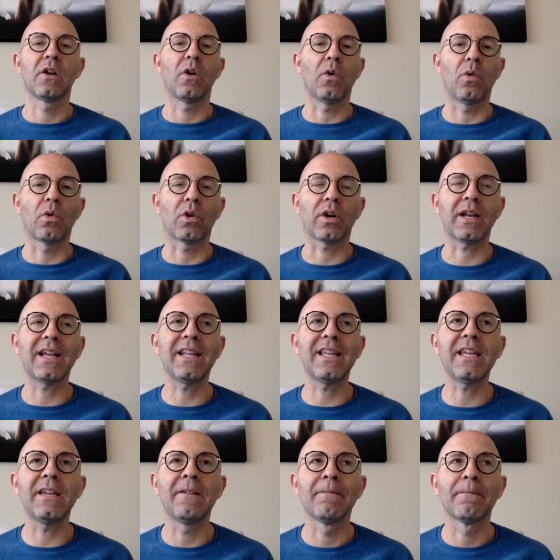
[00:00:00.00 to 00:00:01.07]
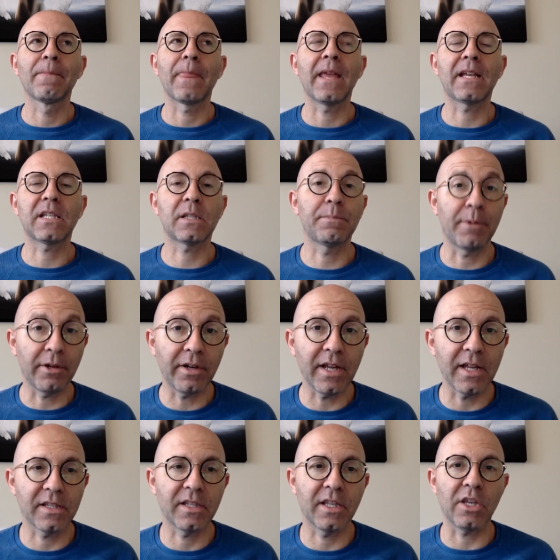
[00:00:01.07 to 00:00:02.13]
Or any
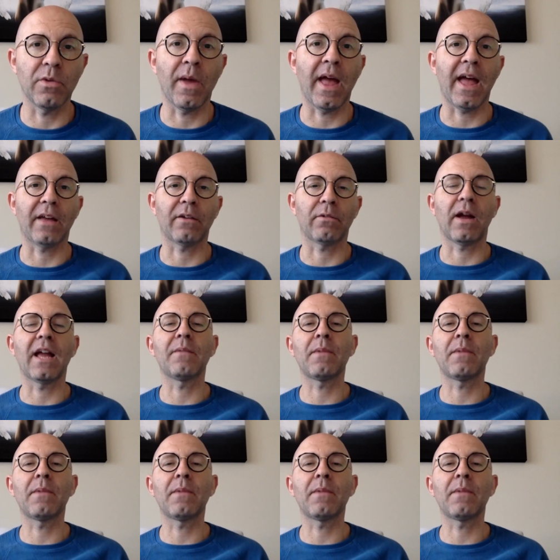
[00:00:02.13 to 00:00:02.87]
experience that you had, right?